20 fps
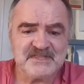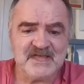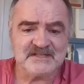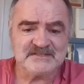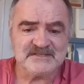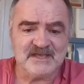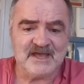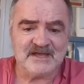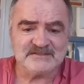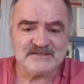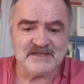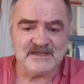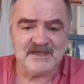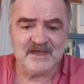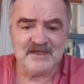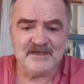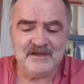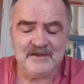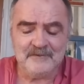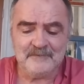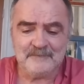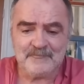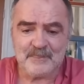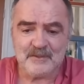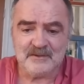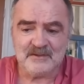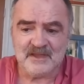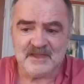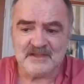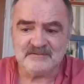Steady Eddie here
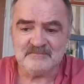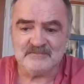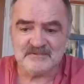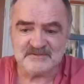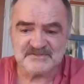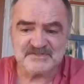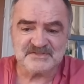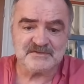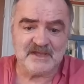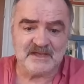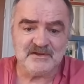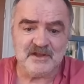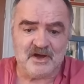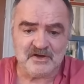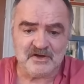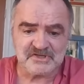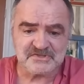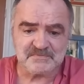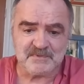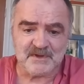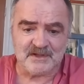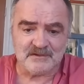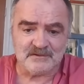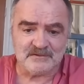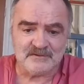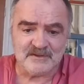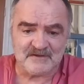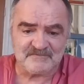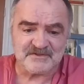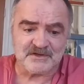in
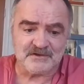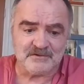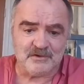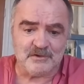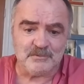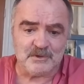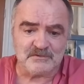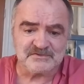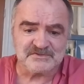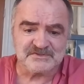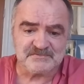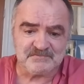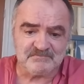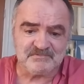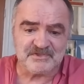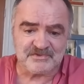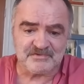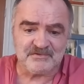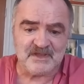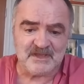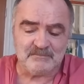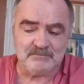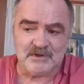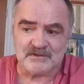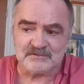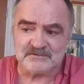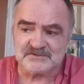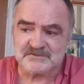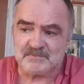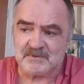hospital after almost 3
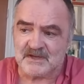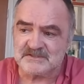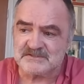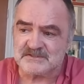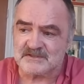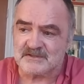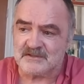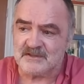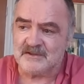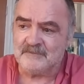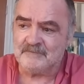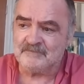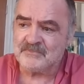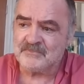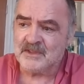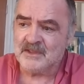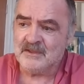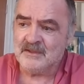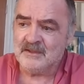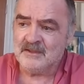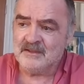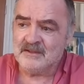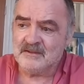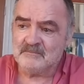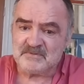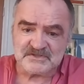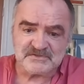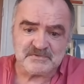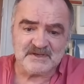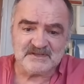months, basically,
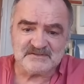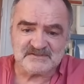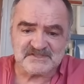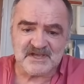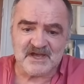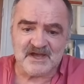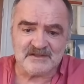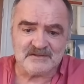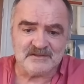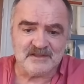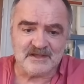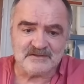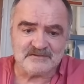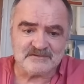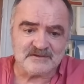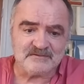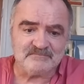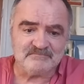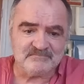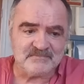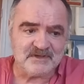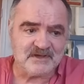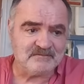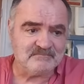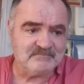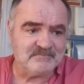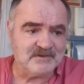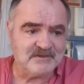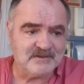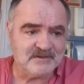between Thailand
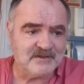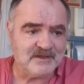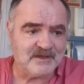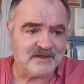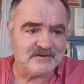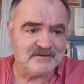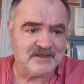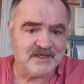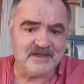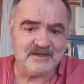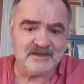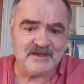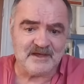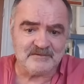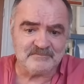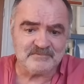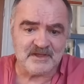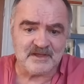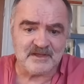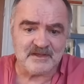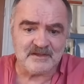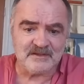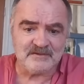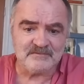and here,